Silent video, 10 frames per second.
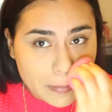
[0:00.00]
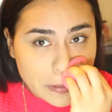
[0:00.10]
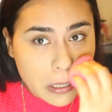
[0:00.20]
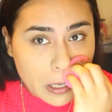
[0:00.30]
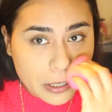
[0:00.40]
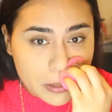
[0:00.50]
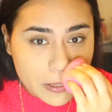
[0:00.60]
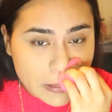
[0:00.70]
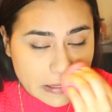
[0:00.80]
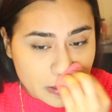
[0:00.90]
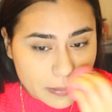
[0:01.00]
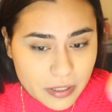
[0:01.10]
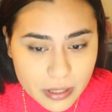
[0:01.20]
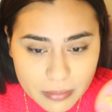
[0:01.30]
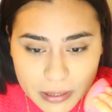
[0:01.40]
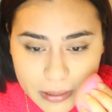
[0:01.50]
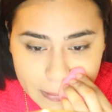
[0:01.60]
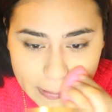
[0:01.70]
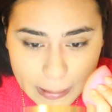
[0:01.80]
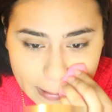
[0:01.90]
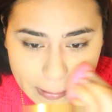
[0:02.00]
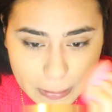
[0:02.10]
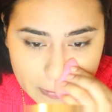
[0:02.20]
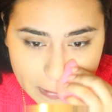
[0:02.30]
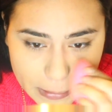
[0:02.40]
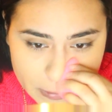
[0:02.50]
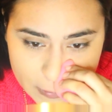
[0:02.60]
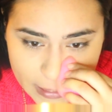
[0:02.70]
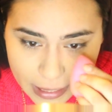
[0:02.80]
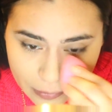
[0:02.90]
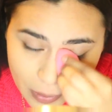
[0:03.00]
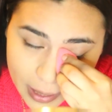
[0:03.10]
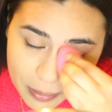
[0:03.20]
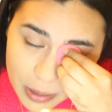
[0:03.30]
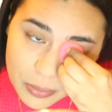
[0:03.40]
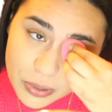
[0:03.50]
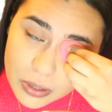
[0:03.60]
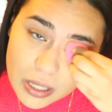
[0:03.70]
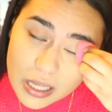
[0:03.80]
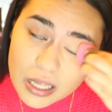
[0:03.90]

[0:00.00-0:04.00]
much harder than the beauty blender, and I don't understand why people